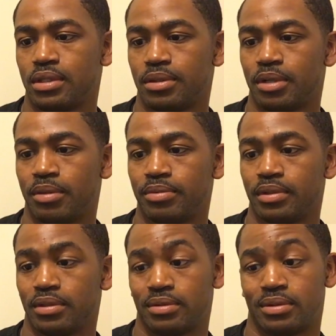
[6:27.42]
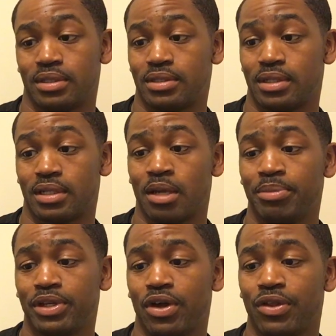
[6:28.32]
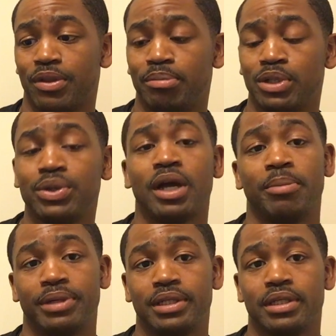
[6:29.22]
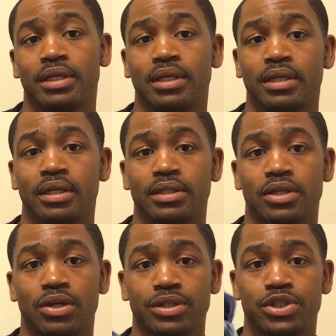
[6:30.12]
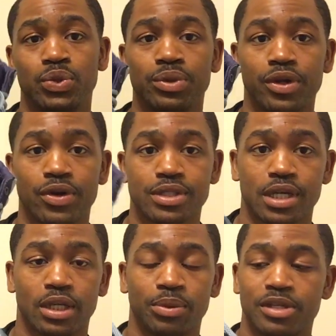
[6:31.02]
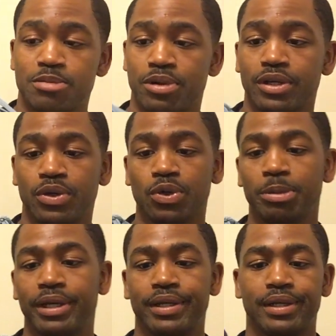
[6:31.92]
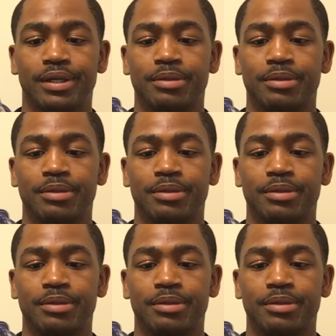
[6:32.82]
a company called the Blue Company, called Two Thirds colorway. It's pretty cool, man.